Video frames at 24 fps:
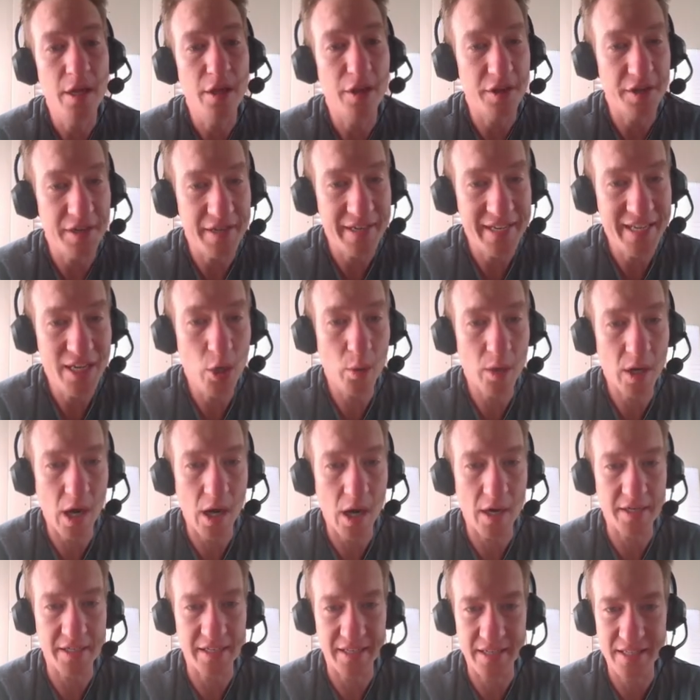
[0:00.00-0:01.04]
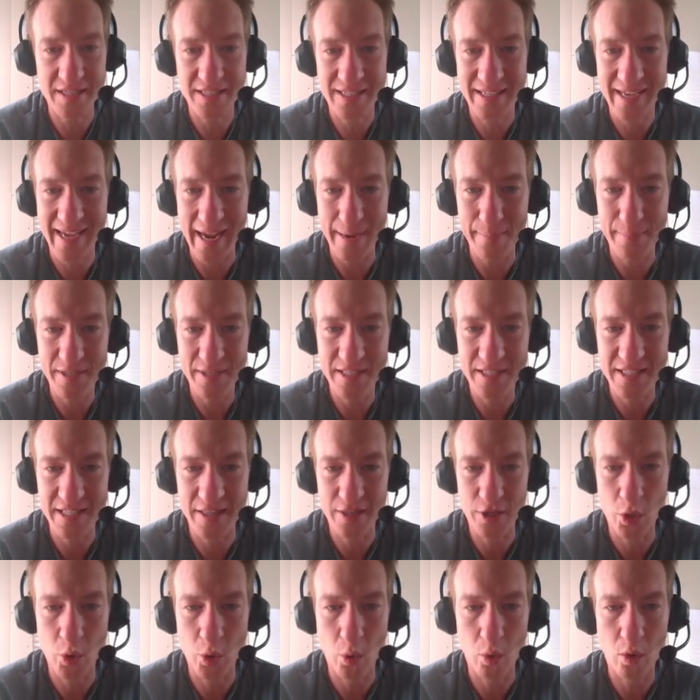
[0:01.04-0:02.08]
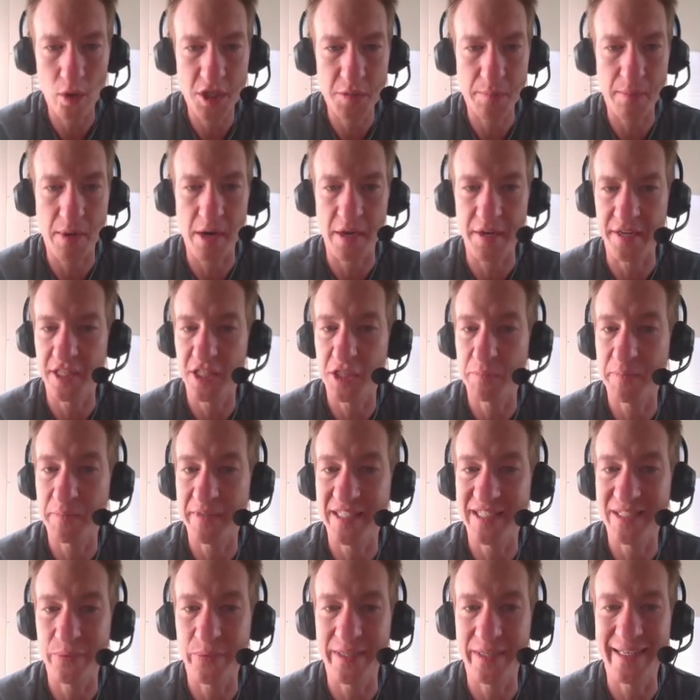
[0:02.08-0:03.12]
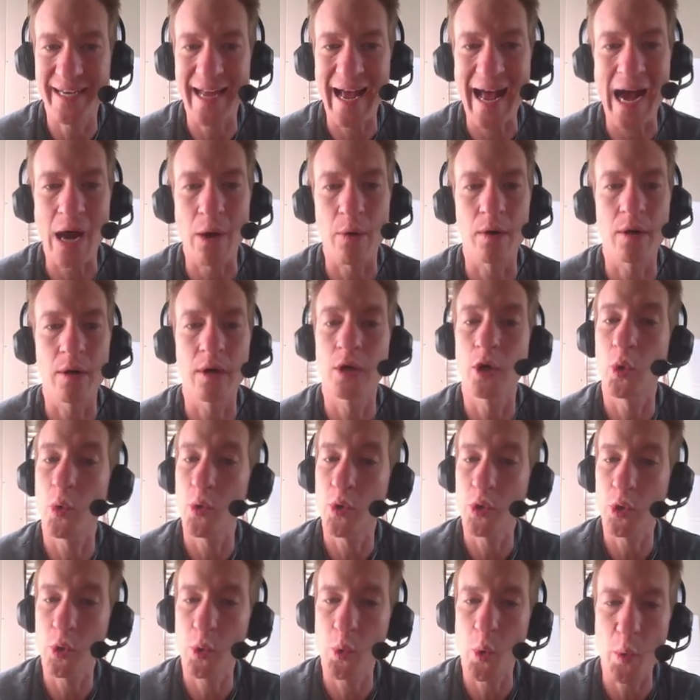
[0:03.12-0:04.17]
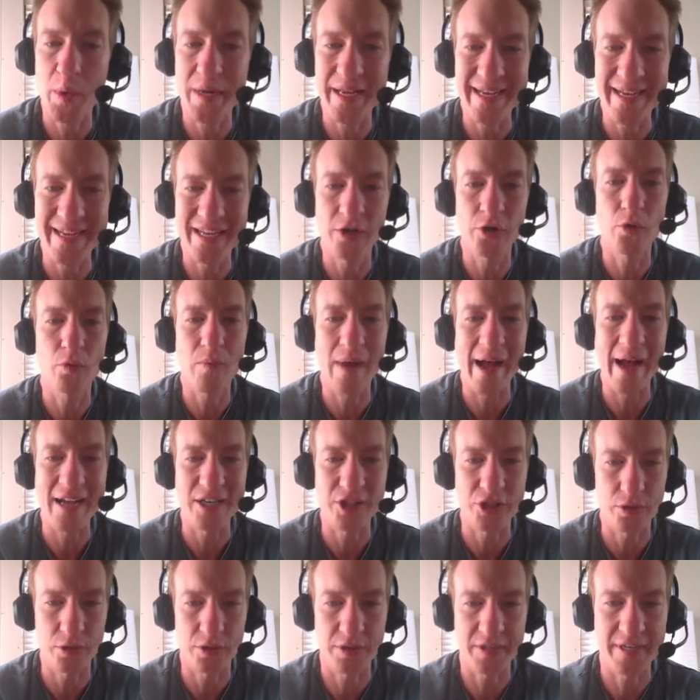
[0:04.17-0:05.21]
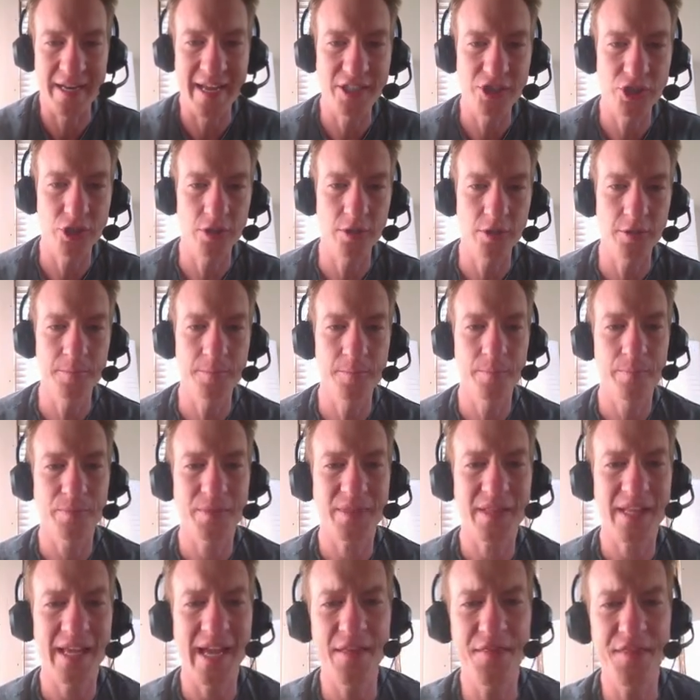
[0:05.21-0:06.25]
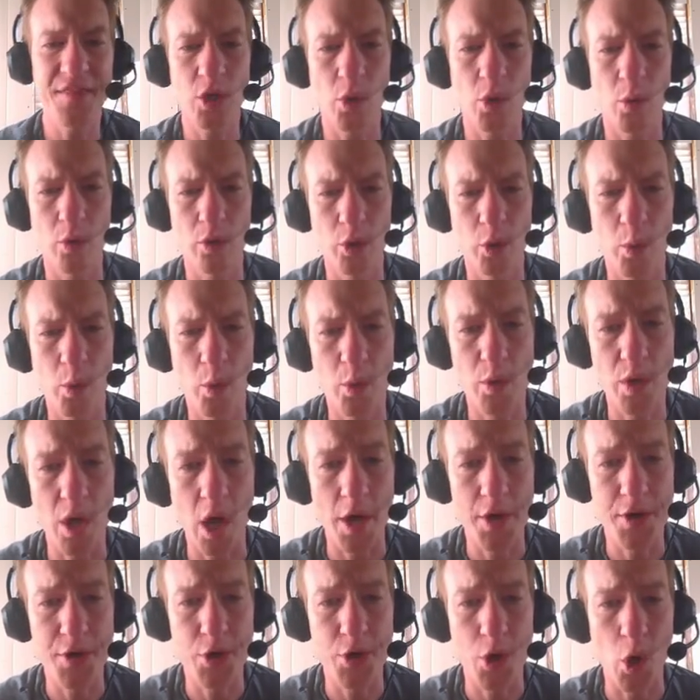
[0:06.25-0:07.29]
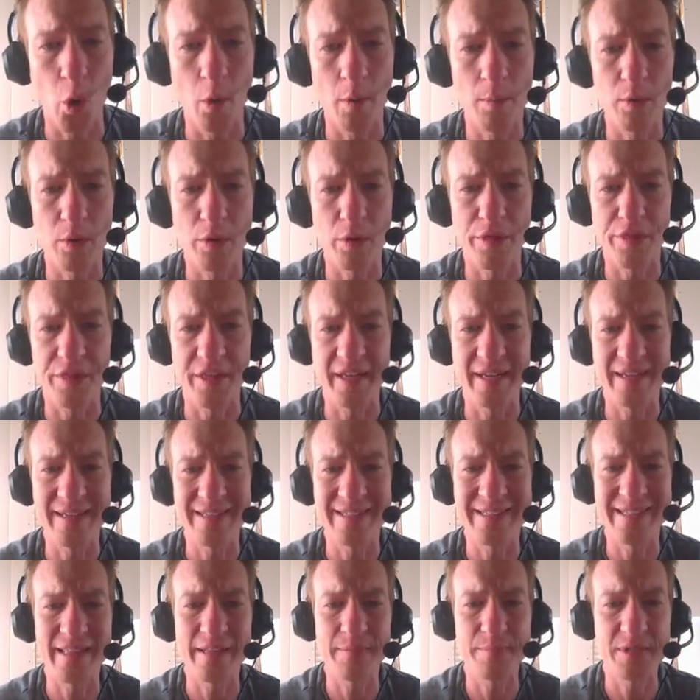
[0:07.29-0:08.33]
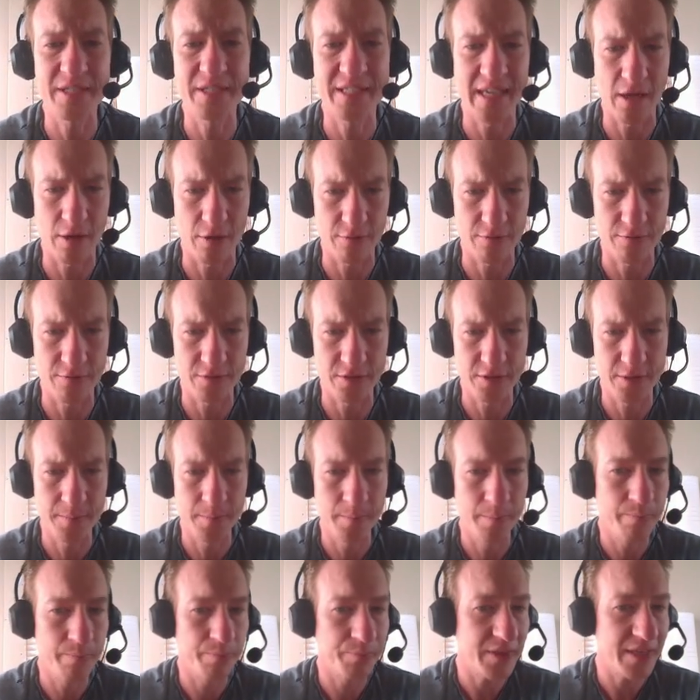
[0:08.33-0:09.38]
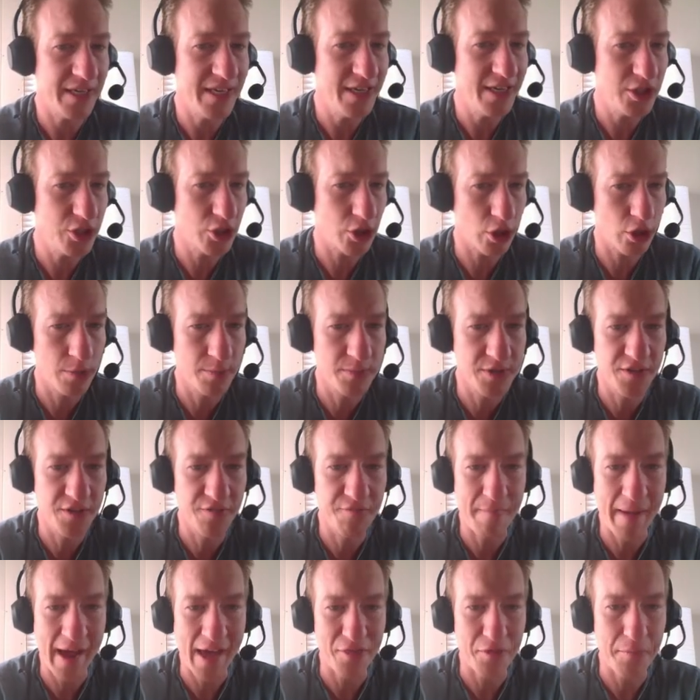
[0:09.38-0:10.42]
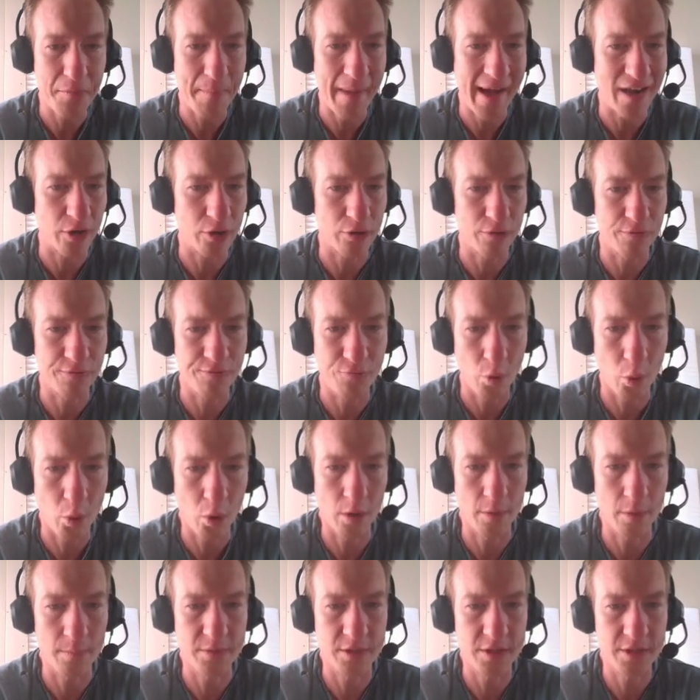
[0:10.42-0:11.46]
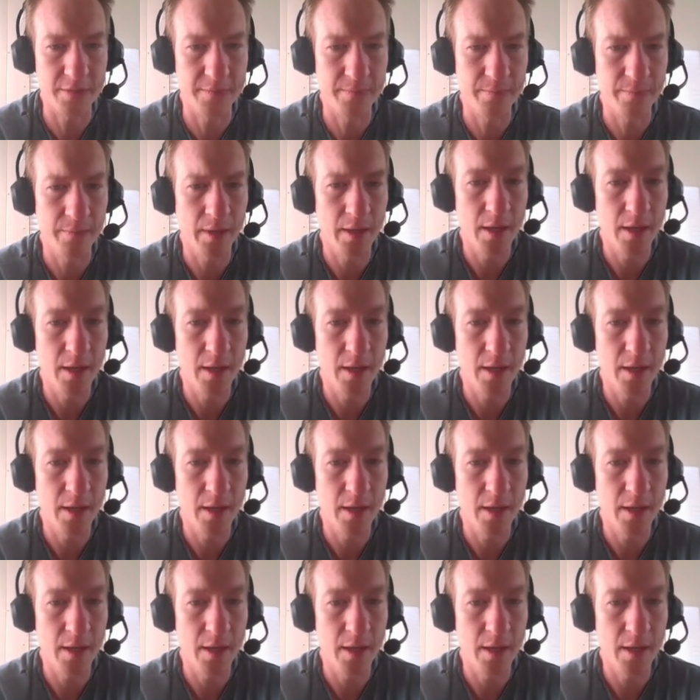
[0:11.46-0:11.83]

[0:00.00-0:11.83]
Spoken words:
The Neo-Kantians came to see the correspondence between our quote-unquote inner rational nature and the quote-unquote unknowable things in themselves, in terms of mathematical forms.